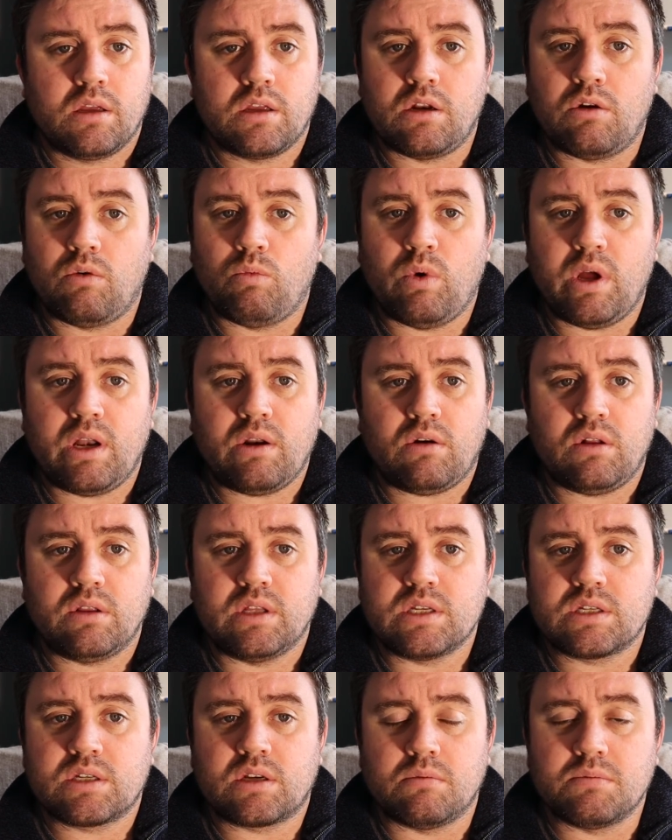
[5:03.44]
Now, when all
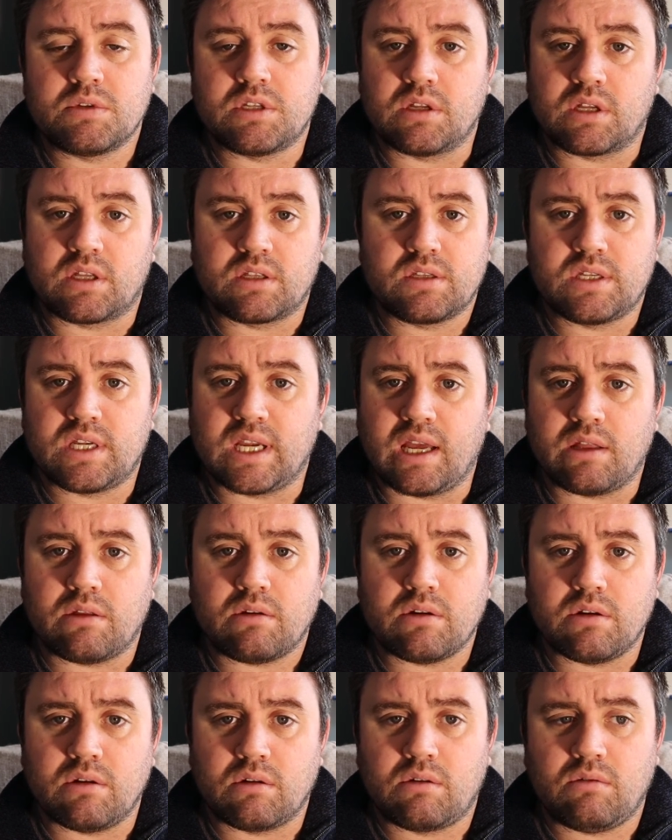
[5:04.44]
this comes
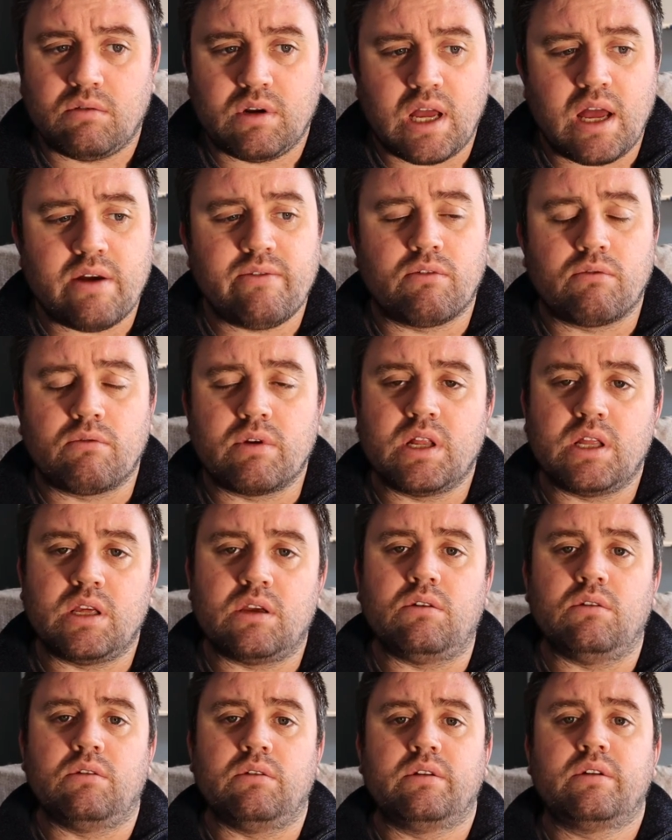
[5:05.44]
together, you're going to have a really
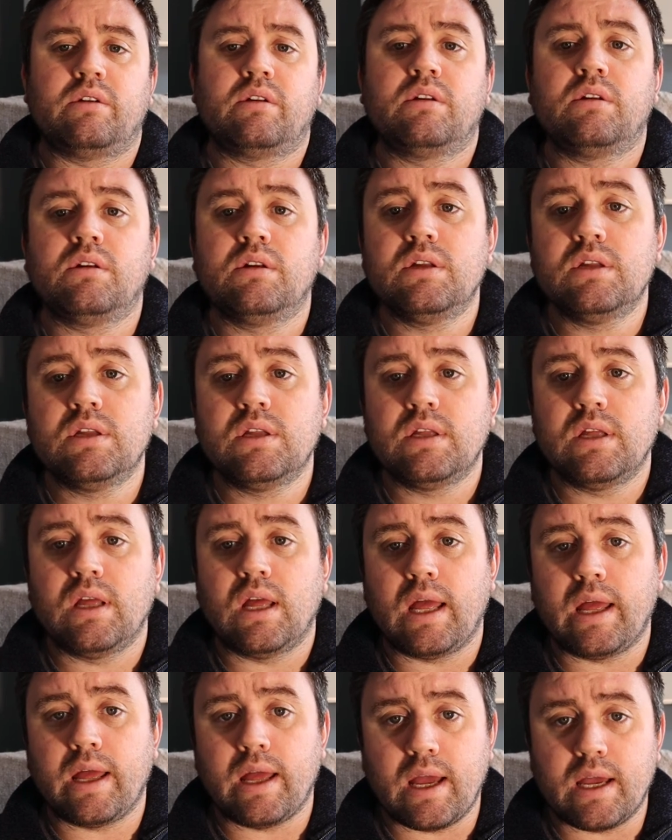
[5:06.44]
good
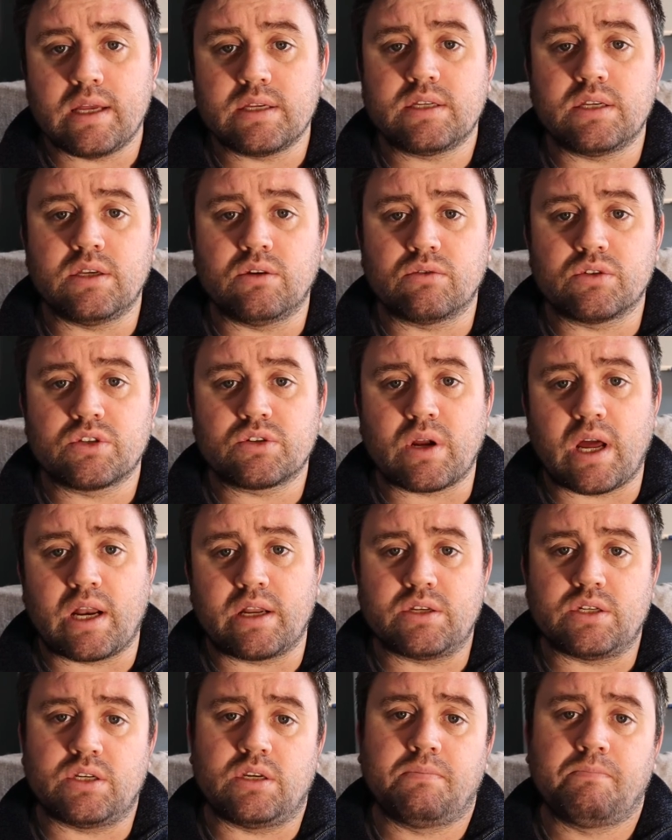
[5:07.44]
SEO
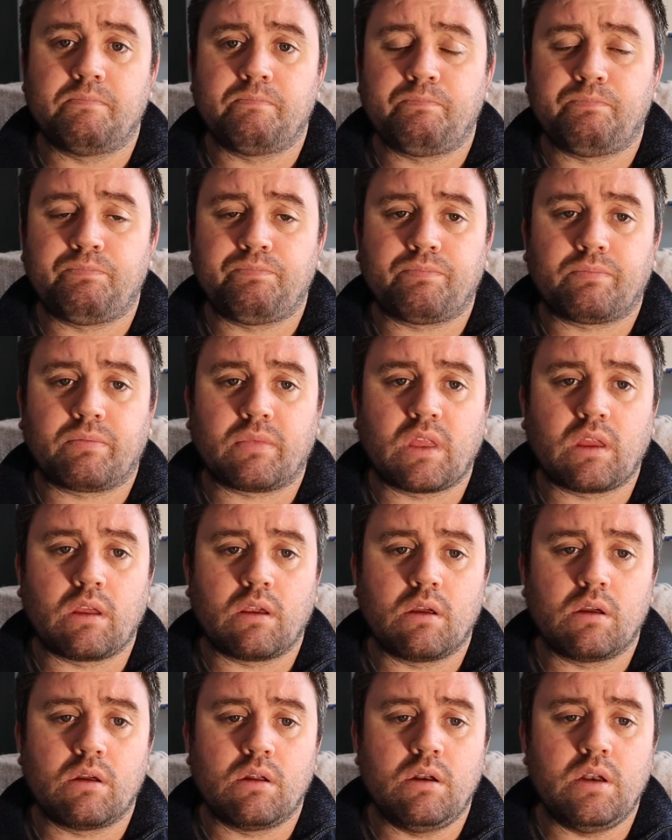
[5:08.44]
strategy.
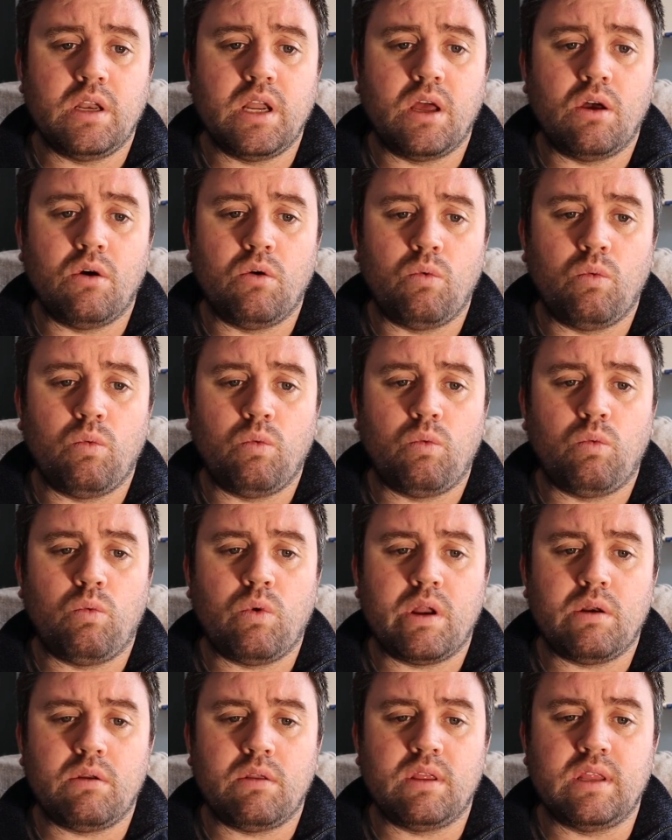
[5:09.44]
Now,
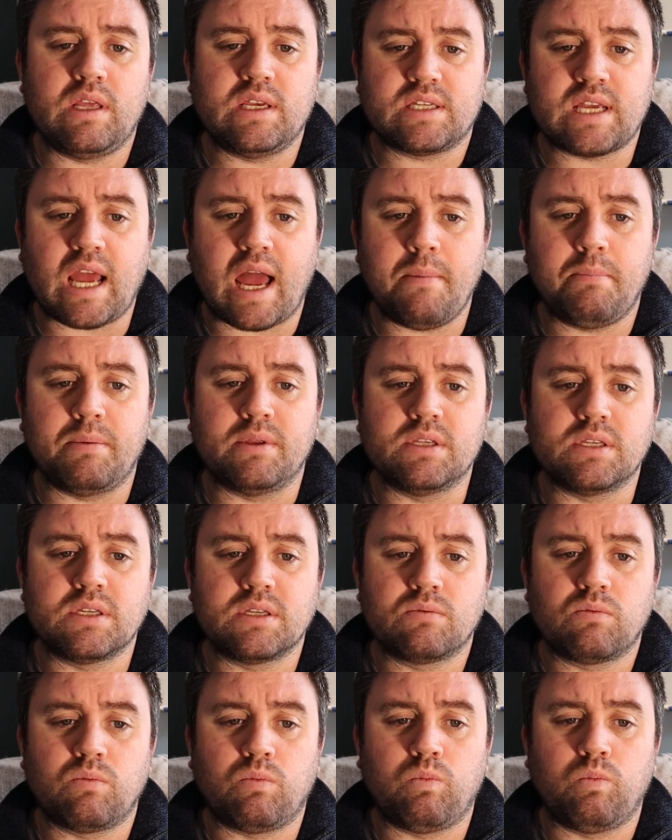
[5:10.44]
when this
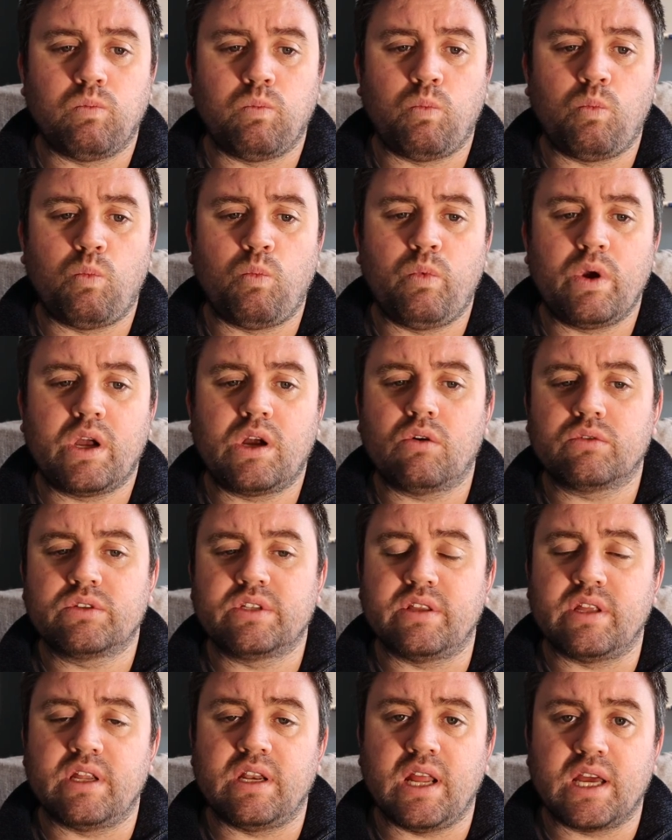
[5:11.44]
happens, we go
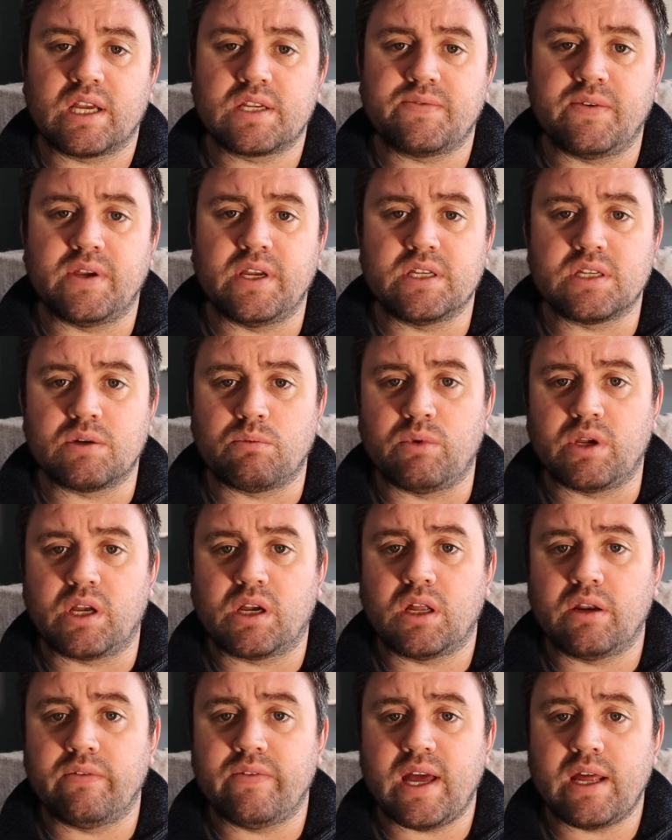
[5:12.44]
to the next phase and we
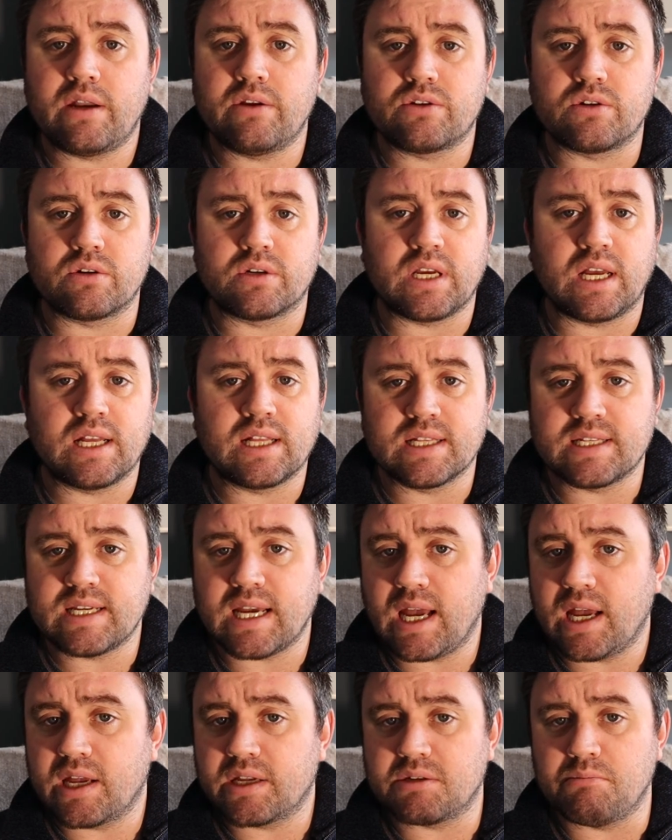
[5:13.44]
kind of edit your title
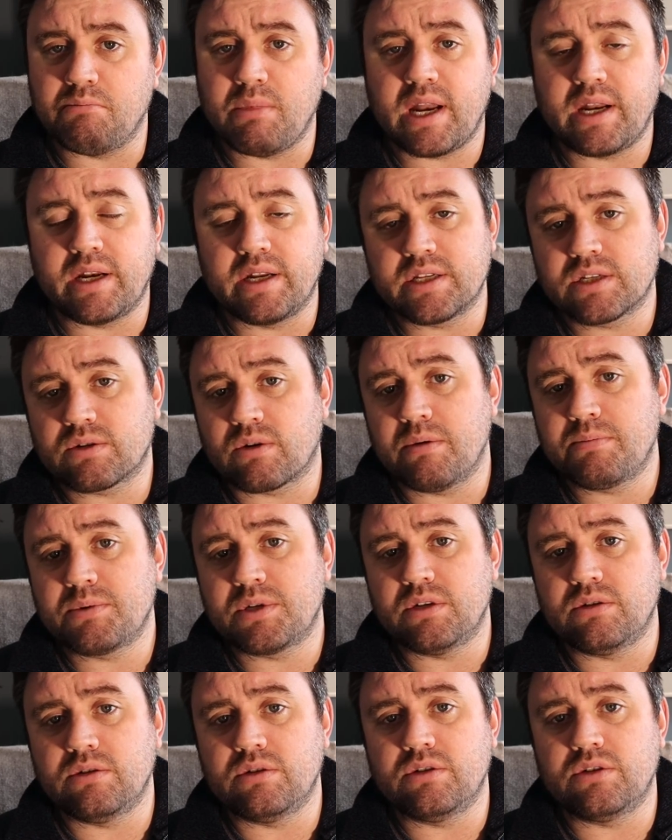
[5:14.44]
tags and meta
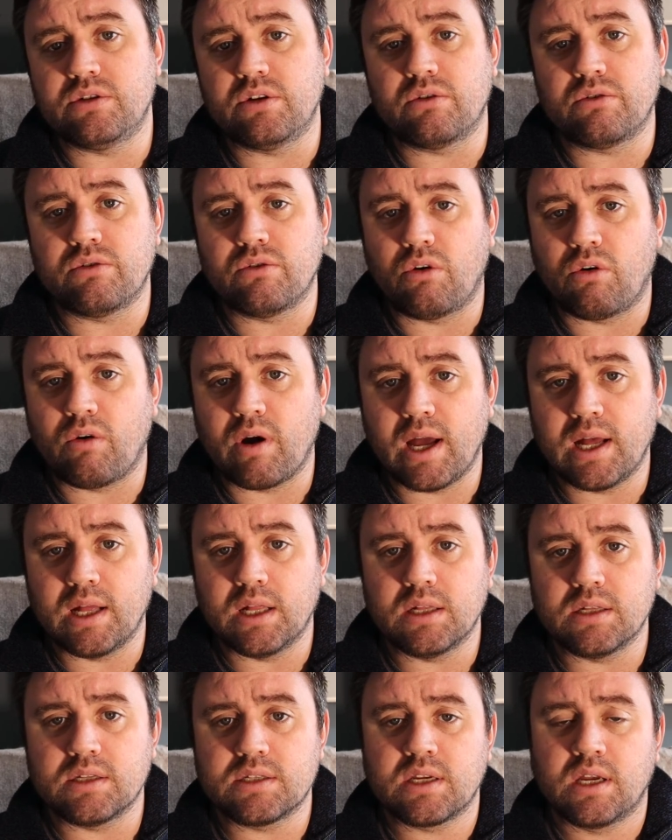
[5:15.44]
descriptions, your
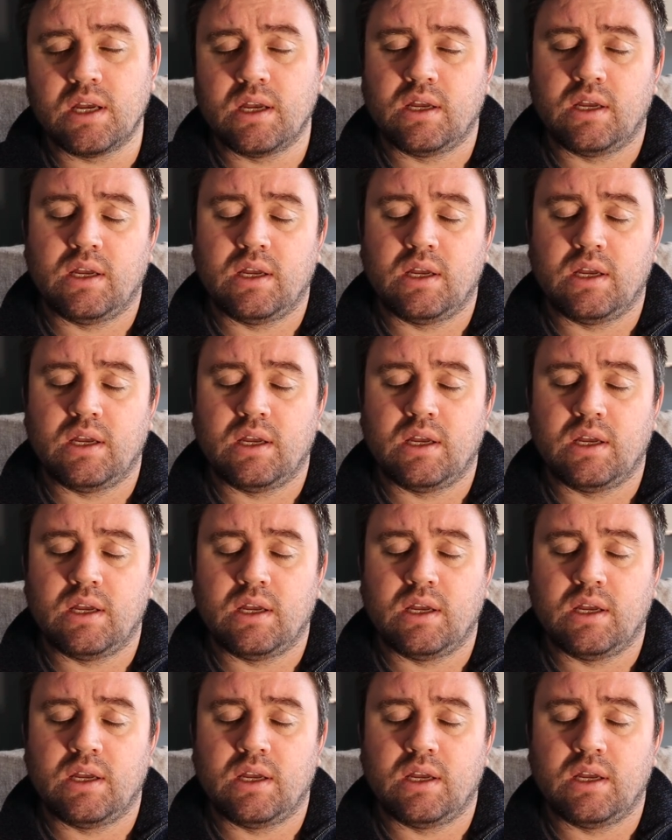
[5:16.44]
URLs.